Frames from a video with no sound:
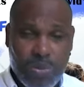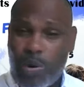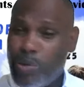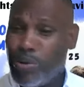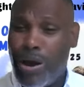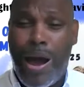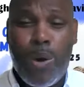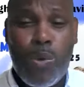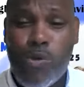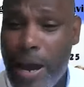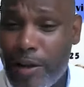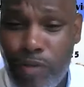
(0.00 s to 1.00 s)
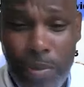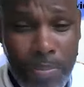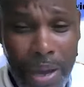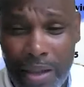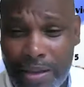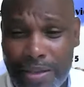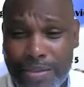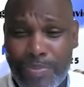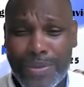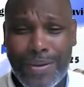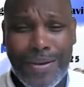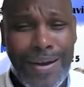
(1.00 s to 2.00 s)
when we're outright rebellious.
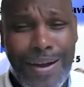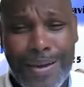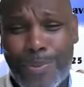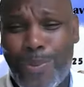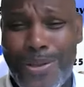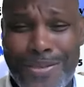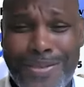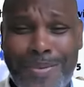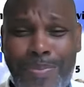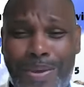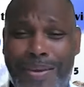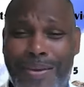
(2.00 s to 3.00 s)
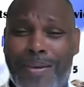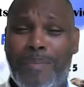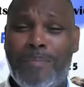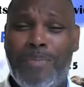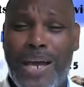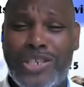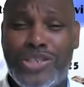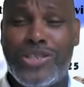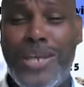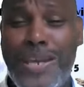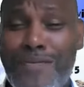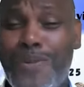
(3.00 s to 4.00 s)
But God wants to be
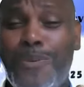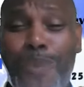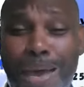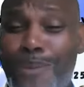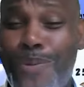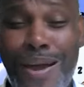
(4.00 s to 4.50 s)
compassionate even when